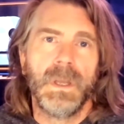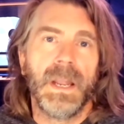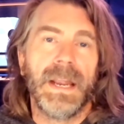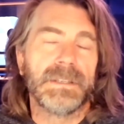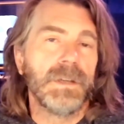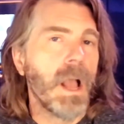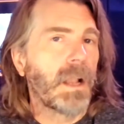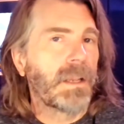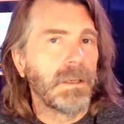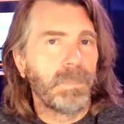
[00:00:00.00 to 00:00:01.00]
It's
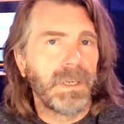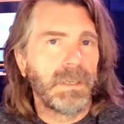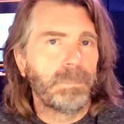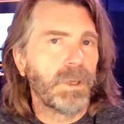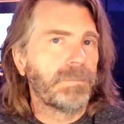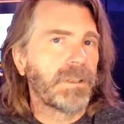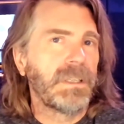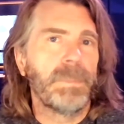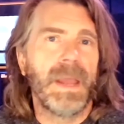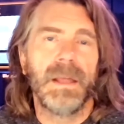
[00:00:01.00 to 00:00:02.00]
not going to be
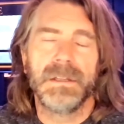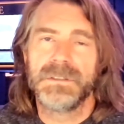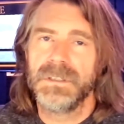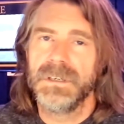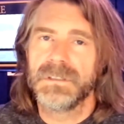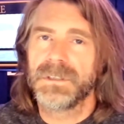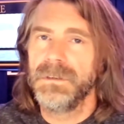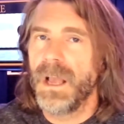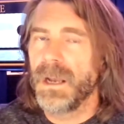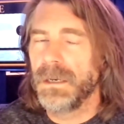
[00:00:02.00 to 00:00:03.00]
perfectly balanced, and it's
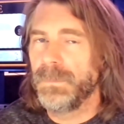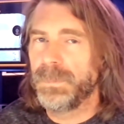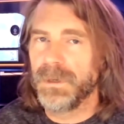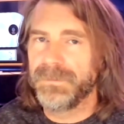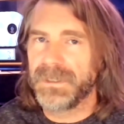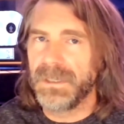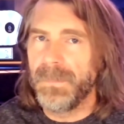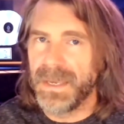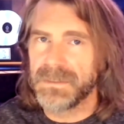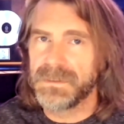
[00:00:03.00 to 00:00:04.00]
not going to be perfectly
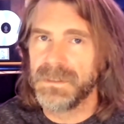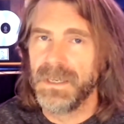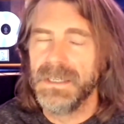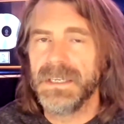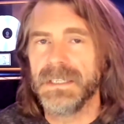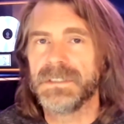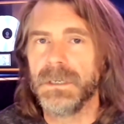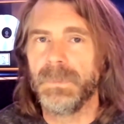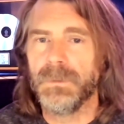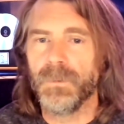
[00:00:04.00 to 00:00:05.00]
mixed. It's going
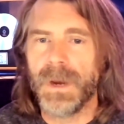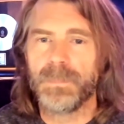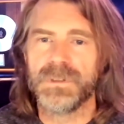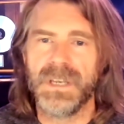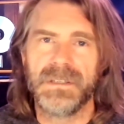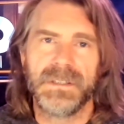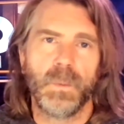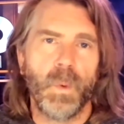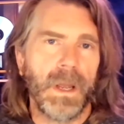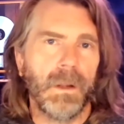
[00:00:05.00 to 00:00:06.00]
to be represented
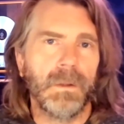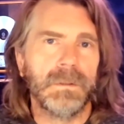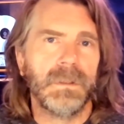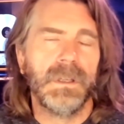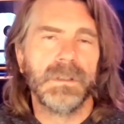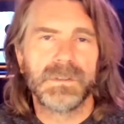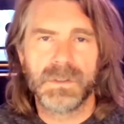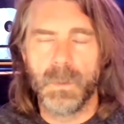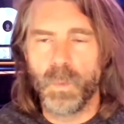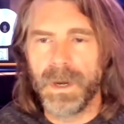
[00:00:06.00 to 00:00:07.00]
well
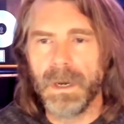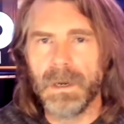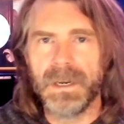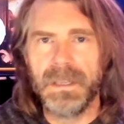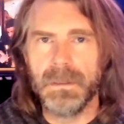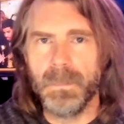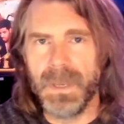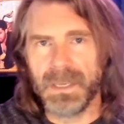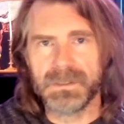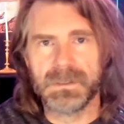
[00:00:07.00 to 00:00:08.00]
somewhere in the
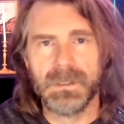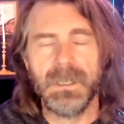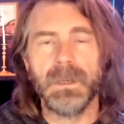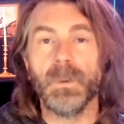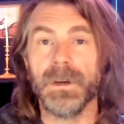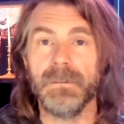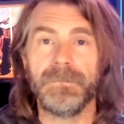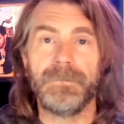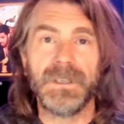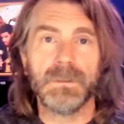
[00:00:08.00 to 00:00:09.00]
mix where it
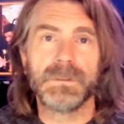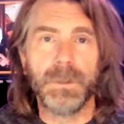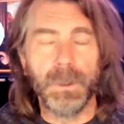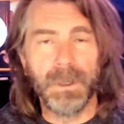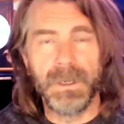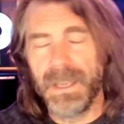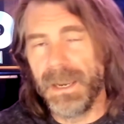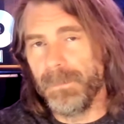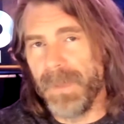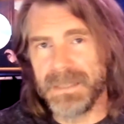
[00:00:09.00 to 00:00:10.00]
feels good
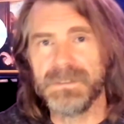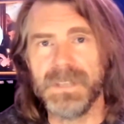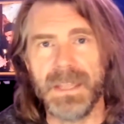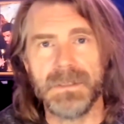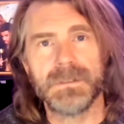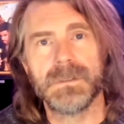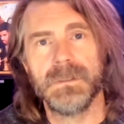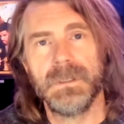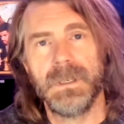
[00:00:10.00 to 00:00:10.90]
and makes sense.